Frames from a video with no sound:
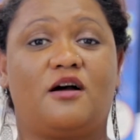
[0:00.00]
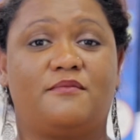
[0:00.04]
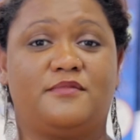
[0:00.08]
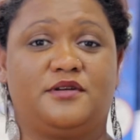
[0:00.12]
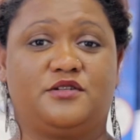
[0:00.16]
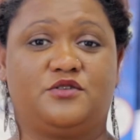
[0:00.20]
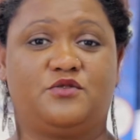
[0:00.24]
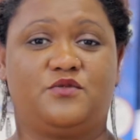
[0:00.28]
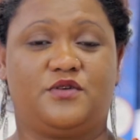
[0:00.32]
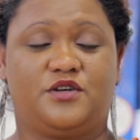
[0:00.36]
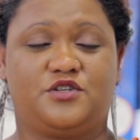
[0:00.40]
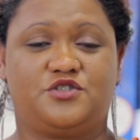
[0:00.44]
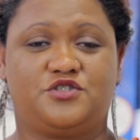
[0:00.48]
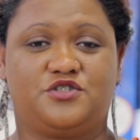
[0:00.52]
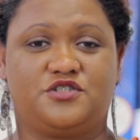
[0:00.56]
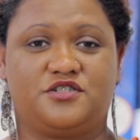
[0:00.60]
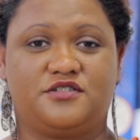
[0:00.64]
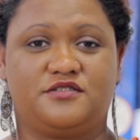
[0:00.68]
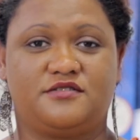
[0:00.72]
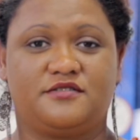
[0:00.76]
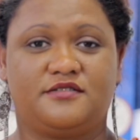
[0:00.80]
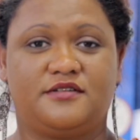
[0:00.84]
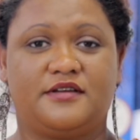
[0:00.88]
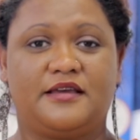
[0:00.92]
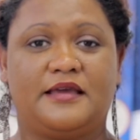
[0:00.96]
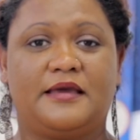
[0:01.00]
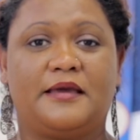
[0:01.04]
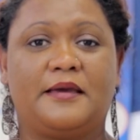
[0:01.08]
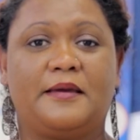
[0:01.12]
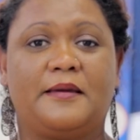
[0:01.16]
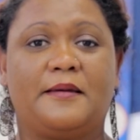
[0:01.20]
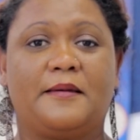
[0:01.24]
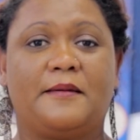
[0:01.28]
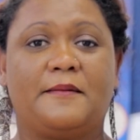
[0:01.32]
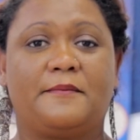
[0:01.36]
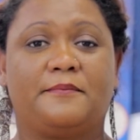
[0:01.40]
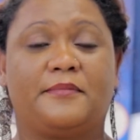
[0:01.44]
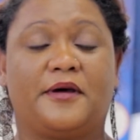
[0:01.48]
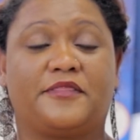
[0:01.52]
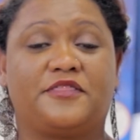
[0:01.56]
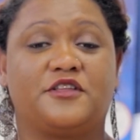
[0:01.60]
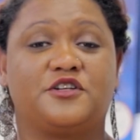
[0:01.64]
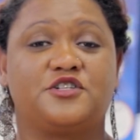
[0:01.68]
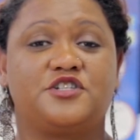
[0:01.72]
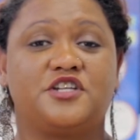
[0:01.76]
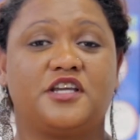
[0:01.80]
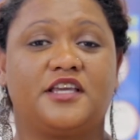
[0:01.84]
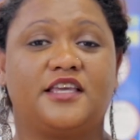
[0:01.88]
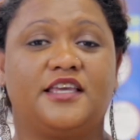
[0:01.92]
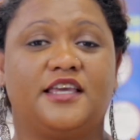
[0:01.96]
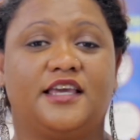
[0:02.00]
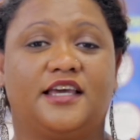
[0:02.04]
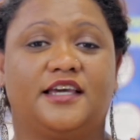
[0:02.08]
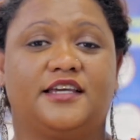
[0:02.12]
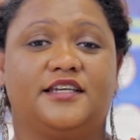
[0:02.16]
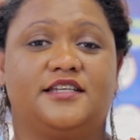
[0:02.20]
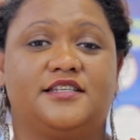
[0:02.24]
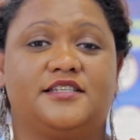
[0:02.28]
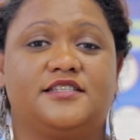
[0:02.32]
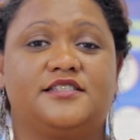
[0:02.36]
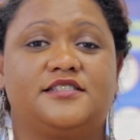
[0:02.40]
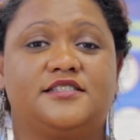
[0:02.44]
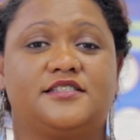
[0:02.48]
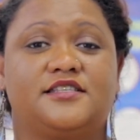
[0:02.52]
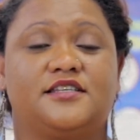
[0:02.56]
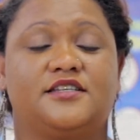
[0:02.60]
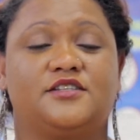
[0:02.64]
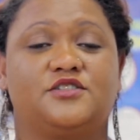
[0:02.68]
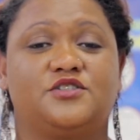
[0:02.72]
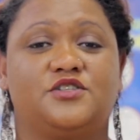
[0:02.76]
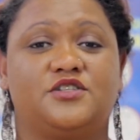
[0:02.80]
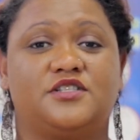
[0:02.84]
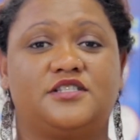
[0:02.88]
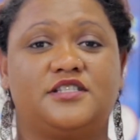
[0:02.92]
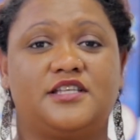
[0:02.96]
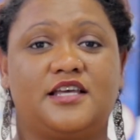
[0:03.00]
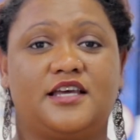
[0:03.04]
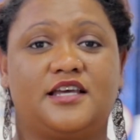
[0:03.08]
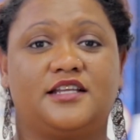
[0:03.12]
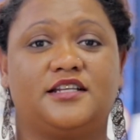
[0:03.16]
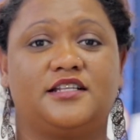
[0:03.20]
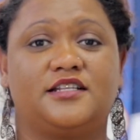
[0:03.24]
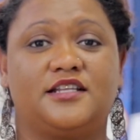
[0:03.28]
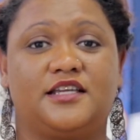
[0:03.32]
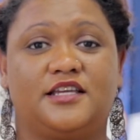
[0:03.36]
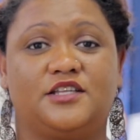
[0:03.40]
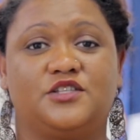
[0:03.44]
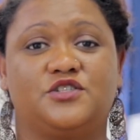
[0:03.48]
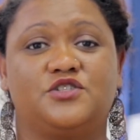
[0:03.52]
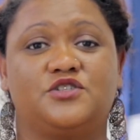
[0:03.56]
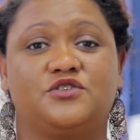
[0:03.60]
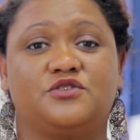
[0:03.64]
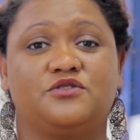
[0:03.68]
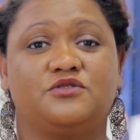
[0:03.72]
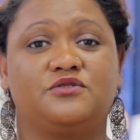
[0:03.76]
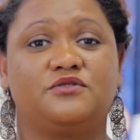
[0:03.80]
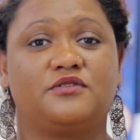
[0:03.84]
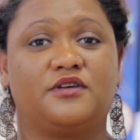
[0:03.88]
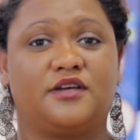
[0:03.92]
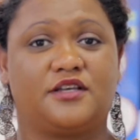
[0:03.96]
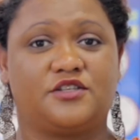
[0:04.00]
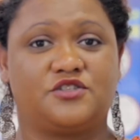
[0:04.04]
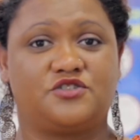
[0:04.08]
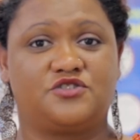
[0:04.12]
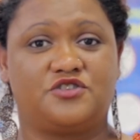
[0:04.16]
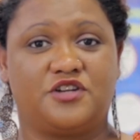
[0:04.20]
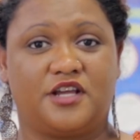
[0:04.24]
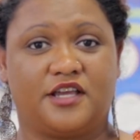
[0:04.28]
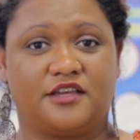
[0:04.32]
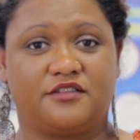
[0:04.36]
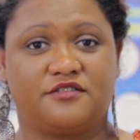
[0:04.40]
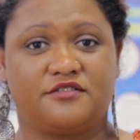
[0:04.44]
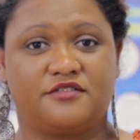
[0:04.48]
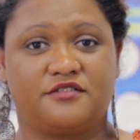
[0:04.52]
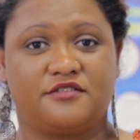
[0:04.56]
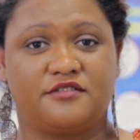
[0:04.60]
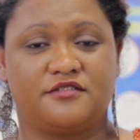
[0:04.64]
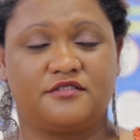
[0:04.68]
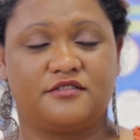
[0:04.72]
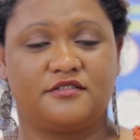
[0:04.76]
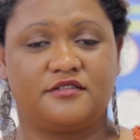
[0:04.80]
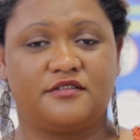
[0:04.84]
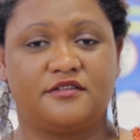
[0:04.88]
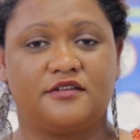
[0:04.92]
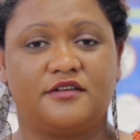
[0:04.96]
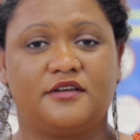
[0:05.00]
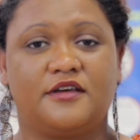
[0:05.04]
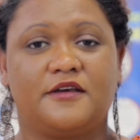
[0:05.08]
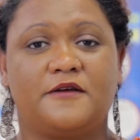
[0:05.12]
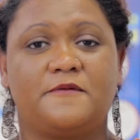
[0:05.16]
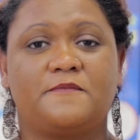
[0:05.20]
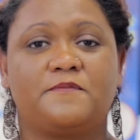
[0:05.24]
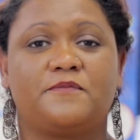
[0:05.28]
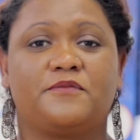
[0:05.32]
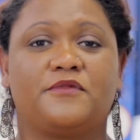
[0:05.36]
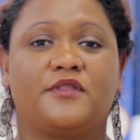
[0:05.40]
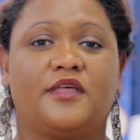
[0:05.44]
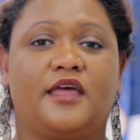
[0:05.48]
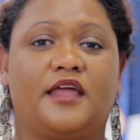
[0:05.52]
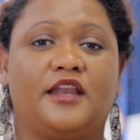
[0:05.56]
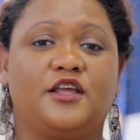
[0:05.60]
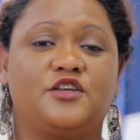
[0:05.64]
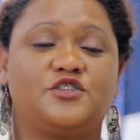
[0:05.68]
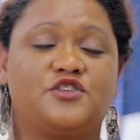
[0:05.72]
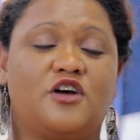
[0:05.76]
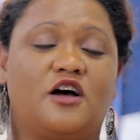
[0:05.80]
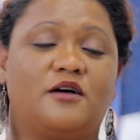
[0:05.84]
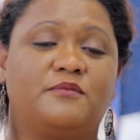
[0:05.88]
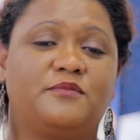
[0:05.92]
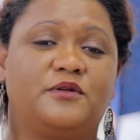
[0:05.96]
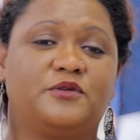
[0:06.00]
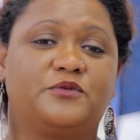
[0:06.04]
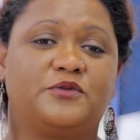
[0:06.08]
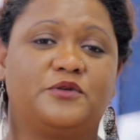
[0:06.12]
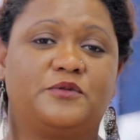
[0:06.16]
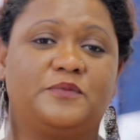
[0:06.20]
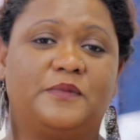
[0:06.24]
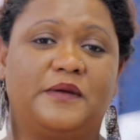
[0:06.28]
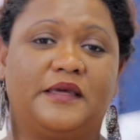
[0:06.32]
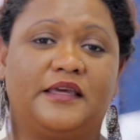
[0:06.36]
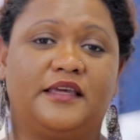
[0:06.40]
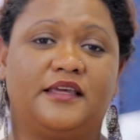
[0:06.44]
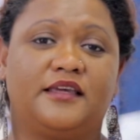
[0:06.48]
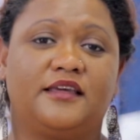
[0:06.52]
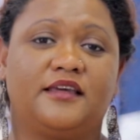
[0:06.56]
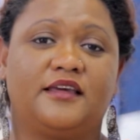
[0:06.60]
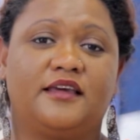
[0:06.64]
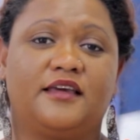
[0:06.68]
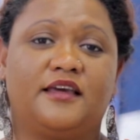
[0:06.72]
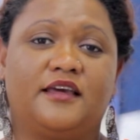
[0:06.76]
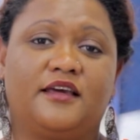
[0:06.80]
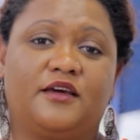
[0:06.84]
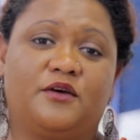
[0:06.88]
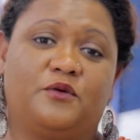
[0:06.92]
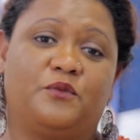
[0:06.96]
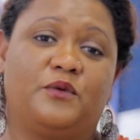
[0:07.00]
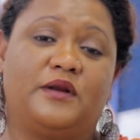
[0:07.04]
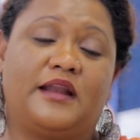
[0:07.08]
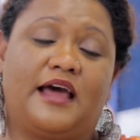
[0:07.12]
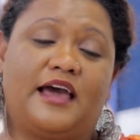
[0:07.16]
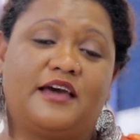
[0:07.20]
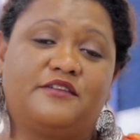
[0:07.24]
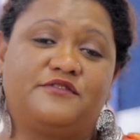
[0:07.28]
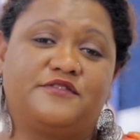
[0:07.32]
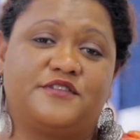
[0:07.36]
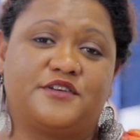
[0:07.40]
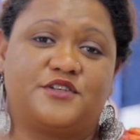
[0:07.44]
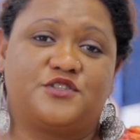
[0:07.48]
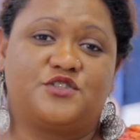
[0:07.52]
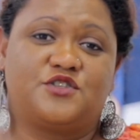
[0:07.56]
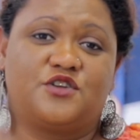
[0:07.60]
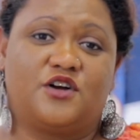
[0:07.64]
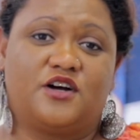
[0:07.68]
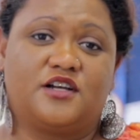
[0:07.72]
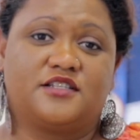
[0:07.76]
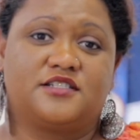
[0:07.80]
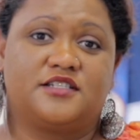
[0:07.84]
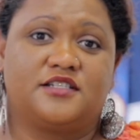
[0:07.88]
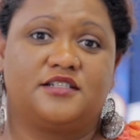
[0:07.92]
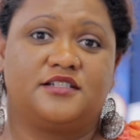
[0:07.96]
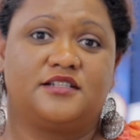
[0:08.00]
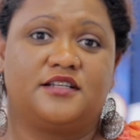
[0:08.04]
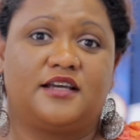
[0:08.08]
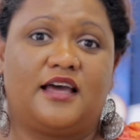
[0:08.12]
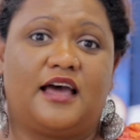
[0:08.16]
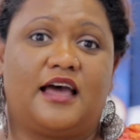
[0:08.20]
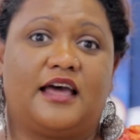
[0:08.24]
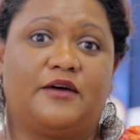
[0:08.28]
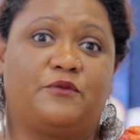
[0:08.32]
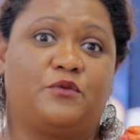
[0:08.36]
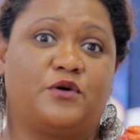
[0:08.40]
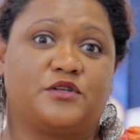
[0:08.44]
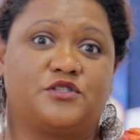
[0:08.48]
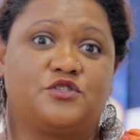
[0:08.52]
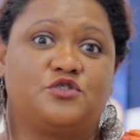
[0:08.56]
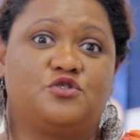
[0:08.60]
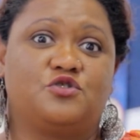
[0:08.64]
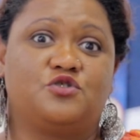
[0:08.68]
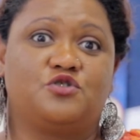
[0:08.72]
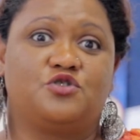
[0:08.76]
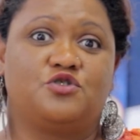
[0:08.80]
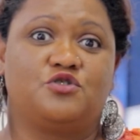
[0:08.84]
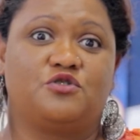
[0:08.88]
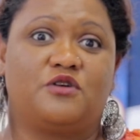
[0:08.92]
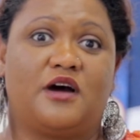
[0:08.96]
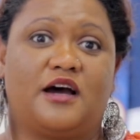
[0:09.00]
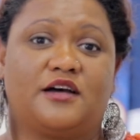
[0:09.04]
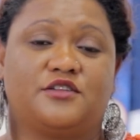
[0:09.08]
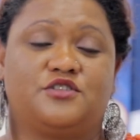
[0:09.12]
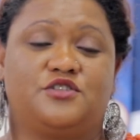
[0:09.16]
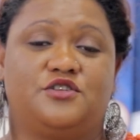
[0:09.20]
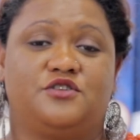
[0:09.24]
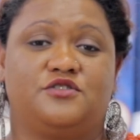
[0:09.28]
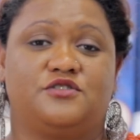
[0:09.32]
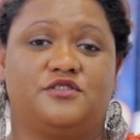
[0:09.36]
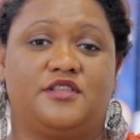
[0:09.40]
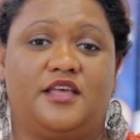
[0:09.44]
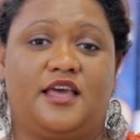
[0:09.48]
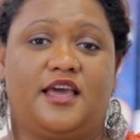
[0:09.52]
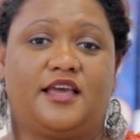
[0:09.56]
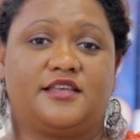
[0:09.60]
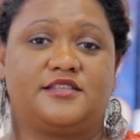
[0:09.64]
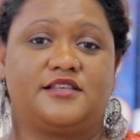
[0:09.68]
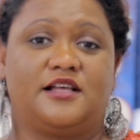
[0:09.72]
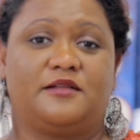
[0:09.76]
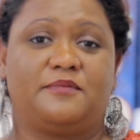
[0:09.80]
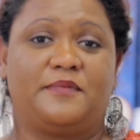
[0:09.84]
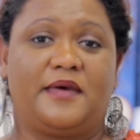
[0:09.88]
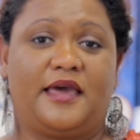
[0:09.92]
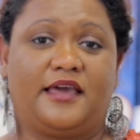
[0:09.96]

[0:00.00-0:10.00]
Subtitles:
common question, but the trick here is to turn it into a strength. An example would be, when I first started, I wasn't so sure how to use the Excel